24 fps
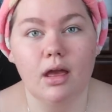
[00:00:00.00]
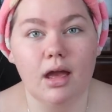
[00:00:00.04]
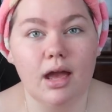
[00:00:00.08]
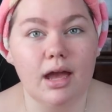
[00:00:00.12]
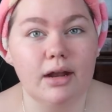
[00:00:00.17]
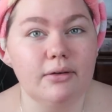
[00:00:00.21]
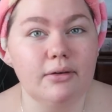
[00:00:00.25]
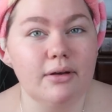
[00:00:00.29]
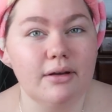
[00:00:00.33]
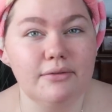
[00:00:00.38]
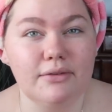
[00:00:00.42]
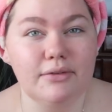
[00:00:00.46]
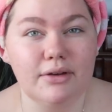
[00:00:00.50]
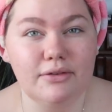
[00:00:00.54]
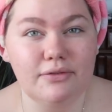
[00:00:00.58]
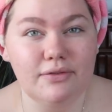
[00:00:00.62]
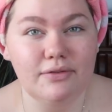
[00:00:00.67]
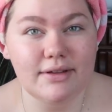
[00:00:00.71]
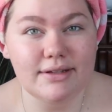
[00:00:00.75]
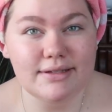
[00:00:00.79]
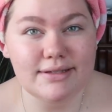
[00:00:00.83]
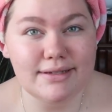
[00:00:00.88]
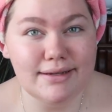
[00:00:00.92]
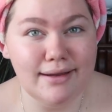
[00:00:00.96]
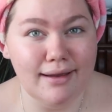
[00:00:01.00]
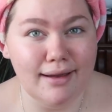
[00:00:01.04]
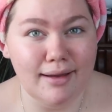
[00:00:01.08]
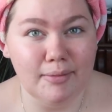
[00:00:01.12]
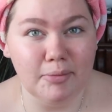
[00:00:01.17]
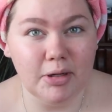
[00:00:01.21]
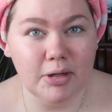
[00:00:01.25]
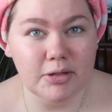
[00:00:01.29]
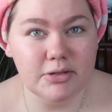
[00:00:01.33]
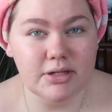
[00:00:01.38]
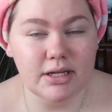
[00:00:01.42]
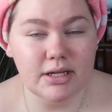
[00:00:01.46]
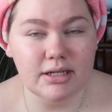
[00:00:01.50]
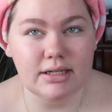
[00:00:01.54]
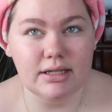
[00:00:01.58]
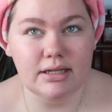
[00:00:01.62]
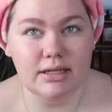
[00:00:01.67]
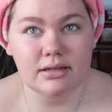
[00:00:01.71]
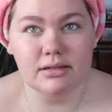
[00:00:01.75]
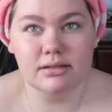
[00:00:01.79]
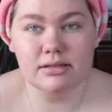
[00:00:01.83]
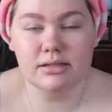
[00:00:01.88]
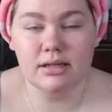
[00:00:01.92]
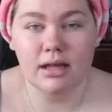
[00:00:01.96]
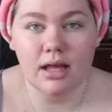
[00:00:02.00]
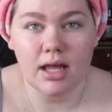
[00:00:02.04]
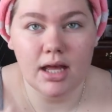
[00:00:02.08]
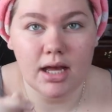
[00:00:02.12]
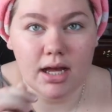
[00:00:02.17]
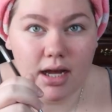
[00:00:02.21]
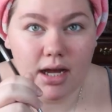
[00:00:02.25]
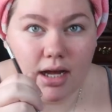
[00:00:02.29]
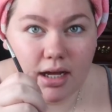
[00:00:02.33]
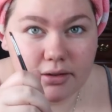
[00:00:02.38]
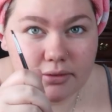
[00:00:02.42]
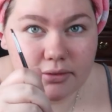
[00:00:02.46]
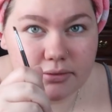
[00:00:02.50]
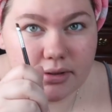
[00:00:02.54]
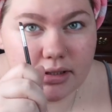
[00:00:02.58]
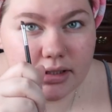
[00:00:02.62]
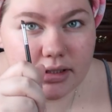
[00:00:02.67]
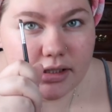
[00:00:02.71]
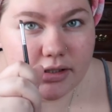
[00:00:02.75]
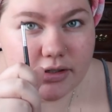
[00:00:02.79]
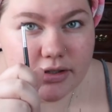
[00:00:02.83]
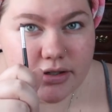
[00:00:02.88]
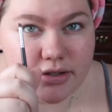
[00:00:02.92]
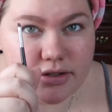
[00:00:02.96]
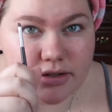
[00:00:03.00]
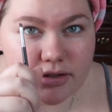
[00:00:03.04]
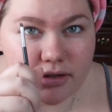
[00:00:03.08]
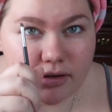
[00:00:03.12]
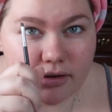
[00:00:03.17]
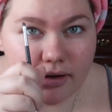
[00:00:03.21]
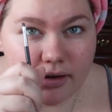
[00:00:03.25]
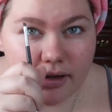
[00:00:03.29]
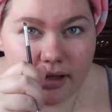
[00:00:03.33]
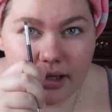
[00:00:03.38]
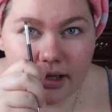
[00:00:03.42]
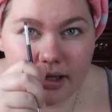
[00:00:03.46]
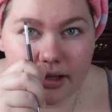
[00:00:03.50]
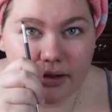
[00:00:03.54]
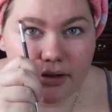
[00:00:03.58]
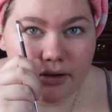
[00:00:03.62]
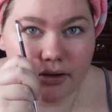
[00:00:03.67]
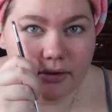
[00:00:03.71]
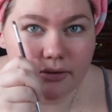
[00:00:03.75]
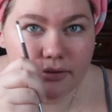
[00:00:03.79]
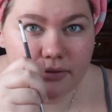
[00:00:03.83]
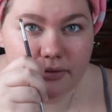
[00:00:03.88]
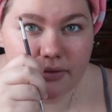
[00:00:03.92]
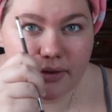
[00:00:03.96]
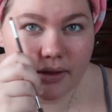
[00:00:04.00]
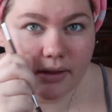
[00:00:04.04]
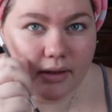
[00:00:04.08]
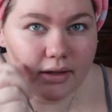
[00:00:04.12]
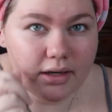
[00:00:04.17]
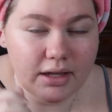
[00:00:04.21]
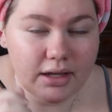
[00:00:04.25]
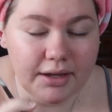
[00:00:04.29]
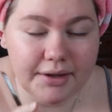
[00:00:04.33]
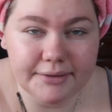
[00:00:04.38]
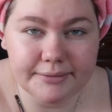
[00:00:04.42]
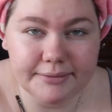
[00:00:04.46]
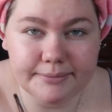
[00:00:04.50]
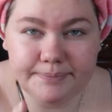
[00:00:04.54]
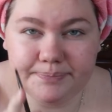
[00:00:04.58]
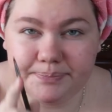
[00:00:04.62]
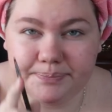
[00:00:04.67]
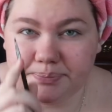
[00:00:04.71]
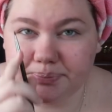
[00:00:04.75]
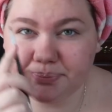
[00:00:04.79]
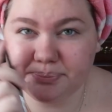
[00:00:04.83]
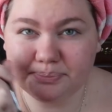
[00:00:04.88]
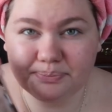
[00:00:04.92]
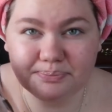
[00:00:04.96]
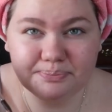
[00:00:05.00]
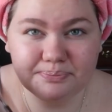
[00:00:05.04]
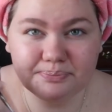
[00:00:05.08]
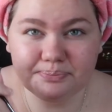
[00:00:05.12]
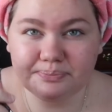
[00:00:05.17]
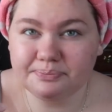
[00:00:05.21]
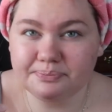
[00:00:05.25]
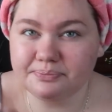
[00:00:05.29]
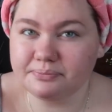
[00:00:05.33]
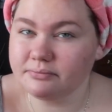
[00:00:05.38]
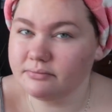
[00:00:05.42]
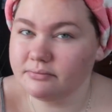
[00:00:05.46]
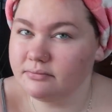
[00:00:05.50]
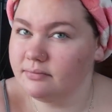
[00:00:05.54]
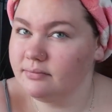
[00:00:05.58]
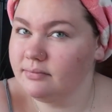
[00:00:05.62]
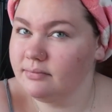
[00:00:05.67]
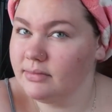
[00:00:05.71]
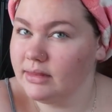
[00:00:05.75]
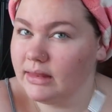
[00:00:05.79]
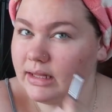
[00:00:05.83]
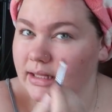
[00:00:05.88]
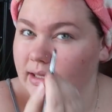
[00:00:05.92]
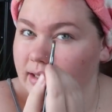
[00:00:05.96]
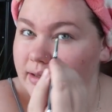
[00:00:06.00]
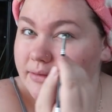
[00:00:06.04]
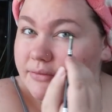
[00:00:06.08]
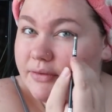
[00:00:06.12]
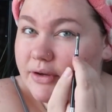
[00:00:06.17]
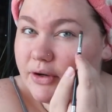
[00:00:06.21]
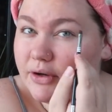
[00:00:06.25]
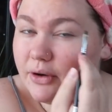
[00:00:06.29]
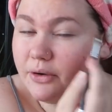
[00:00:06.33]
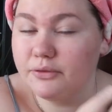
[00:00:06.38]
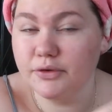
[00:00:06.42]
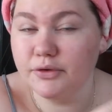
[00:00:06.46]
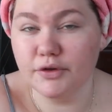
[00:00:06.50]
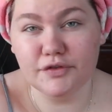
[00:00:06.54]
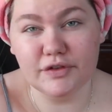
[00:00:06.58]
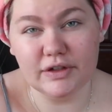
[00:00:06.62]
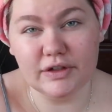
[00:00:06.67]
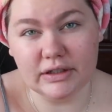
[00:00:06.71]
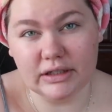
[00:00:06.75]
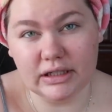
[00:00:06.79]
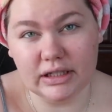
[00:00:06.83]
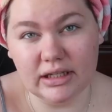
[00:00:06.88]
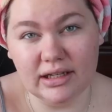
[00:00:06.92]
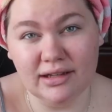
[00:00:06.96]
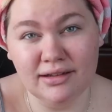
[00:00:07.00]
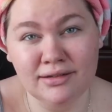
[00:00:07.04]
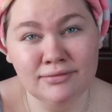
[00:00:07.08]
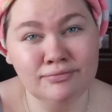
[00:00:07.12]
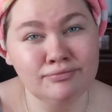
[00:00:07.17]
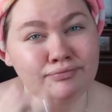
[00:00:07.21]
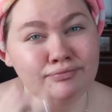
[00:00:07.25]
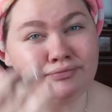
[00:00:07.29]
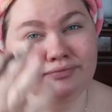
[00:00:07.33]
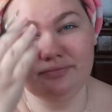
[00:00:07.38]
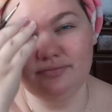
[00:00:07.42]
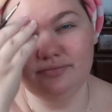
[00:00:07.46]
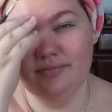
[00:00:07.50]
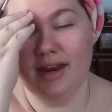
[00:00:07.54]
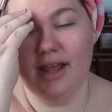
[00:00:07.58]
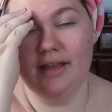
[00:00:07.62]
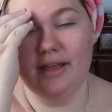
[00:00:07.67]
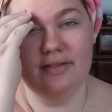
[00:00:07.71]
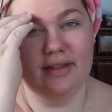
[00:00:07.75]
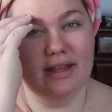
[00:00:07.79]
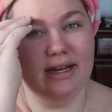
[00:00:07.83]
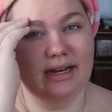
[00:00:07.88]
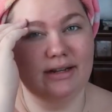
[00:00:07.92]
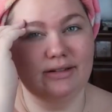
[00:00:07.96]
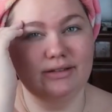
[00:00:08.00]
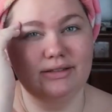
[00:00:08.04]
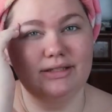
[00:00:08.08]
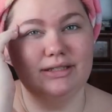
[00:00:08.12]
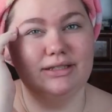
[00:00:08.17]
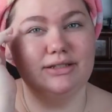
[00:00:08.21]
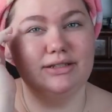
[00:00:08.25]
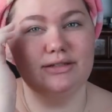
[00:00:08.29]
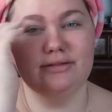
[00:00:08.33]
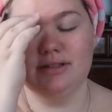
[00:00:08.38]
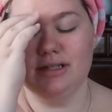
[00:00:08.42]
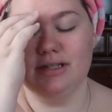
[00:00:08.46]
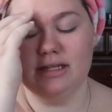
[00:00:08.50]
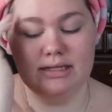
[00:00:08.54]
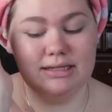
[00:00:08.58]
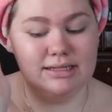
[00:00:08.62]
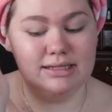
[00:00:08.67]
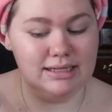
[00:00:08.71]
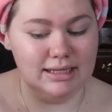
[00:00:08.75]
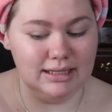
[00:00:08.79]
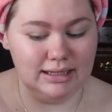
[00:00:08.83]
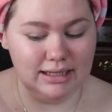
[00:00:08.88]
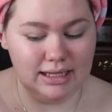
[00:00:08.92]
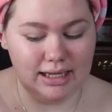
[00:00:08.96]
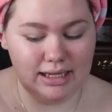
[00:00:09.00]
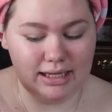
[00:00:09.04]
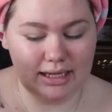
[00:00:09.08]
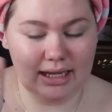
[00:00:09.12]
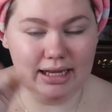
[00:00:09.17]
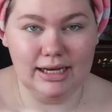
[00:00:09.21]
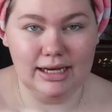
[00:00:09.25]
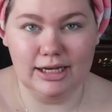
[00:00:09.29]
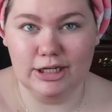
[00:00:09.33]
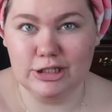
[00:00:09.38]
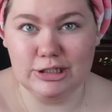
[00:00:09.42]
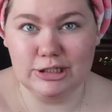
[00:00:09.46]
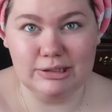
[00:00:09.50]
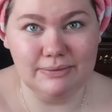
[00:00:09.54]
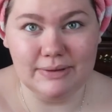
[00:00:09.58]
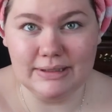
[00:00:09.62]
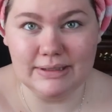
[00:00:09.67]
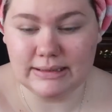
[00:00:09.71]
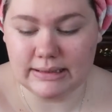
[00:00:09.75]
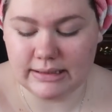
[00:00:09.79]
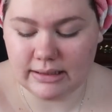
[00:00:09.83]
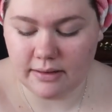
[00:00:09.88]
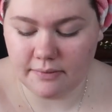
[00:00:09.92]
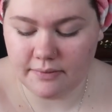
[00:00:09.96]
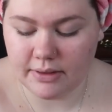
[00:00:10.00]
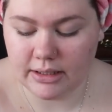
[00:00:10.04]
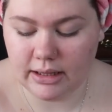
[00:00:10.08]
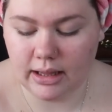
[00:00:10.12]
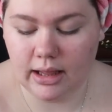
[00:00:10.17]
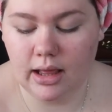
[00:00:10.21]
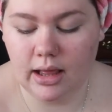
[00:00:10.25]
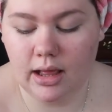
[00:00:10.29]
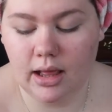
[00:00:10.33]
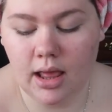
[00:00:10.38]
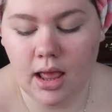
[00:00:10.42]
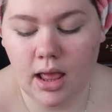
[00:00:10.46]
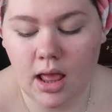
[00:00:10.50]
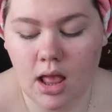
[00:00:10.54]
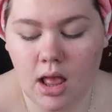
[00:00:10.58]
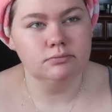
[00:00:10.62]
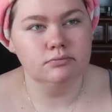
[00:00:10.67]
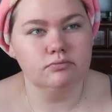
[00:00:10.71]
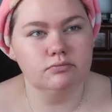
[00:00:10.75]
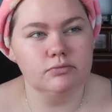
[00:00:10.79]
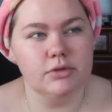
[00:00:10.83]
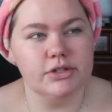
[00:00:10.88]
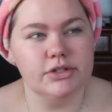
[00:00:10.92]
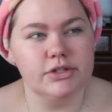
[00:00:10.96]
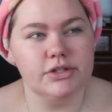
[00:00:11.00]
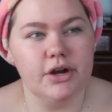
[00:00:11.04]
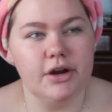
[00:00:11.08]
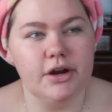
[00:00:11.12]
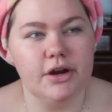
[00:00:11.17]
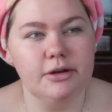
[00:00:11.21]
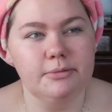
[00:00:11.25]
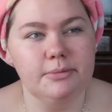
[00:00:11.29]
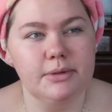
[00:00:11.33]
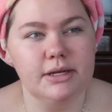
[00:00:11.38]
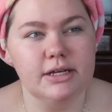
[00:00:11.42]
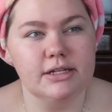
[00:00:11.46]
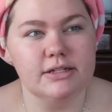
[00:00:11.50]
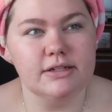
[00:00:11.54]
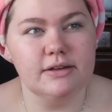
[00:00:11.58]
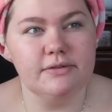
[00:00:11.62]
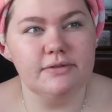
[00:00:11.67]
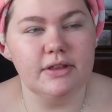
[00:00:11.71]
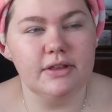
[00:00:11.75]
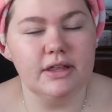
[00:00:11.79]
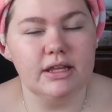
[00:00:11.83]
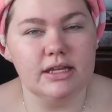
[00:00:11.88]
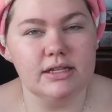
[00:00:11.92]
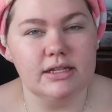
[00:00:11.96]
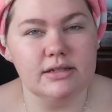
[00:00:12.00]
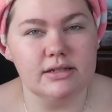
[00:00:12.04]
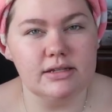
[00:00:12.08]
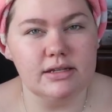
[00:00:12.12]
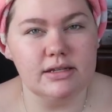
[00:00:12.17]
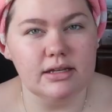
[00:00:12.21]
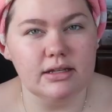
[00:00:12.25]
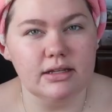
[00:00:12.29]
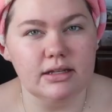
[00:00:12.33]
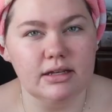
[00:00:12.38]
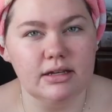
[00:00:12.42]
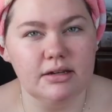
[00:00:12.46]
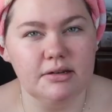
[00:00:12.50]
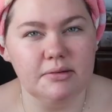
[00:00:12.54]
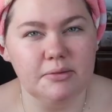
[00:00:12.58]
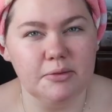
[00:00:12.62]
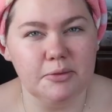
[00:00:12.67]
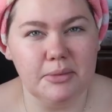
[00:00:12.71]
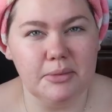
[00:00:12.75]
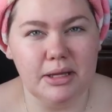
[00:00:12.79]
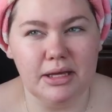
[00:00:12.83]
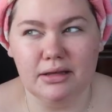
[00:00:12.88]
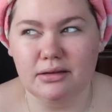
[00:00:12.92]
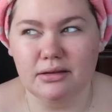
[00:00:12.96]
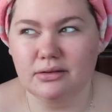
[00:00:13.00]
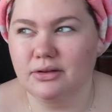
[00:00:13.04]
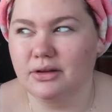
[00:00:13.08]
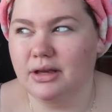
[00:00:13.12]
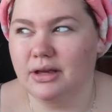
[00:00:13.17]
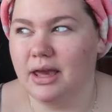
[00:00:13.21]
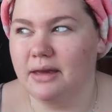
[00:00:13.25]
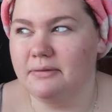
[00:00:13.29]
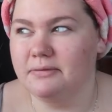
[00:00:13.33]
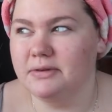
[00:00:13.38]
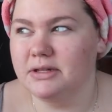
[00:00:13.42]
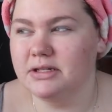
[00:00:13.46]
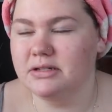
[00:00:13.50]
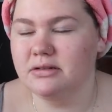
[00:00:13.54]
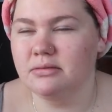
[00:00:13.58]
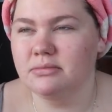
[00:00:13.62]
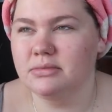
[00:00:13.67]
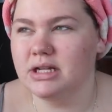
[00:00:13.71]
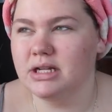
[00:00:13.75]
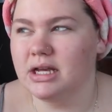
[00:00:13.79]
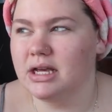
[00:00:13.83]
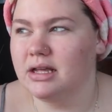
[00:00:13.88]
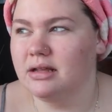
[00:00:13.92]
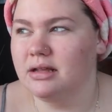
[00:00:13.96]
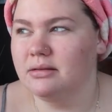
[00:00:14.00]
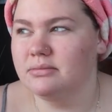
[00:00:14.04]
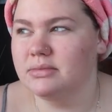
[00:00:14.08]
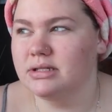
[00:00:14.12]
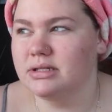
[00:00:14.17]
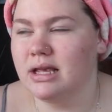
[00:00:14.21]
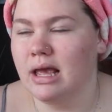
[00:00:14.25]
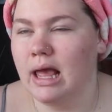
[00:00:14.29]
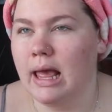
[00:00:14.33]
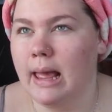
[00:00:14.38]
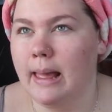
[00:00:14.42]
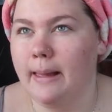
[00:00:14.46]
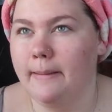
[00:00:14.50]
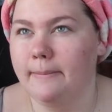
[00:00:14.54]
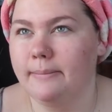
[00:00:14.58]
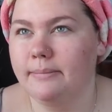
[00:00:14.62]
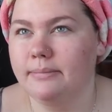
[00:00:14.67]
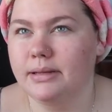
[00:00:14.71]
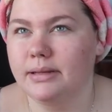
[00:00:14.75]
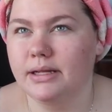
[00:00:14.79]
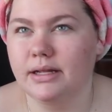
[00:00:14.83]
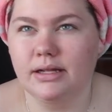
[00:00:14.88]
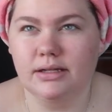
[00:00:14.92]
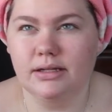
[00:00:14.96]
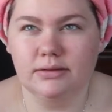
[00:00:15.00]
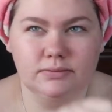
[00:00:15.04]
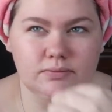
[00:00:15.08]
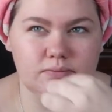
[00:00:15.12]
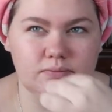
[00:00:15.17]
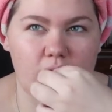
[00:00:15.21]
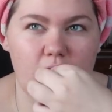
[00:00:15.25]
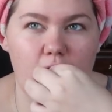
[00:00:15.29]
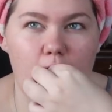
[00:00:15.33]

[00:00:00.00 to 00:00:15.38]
I don't have any fancy eyebrow techniques. I really just start right here, fill it in, even overfill it, and then I'll just conceal it, and it just fixes everything. It's hard because I feel like concealing will make it look heavy sometimes, but